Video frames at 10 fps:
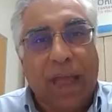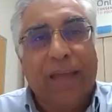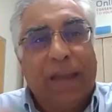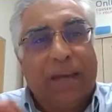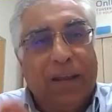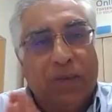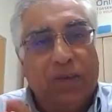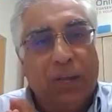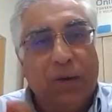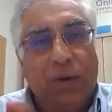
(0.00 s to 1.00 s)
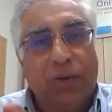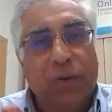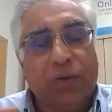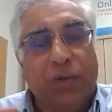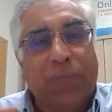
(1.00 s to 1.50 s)
And I'd like to see laws
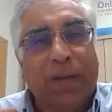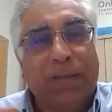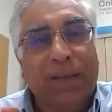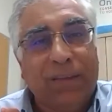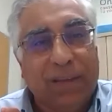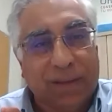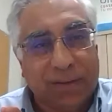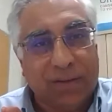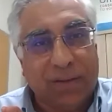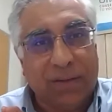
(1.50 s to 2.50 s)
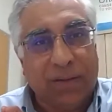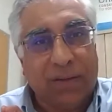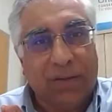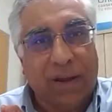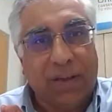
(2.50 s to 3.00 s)
which respect Indians,
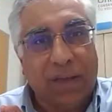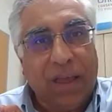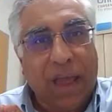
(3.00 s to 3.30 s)
right?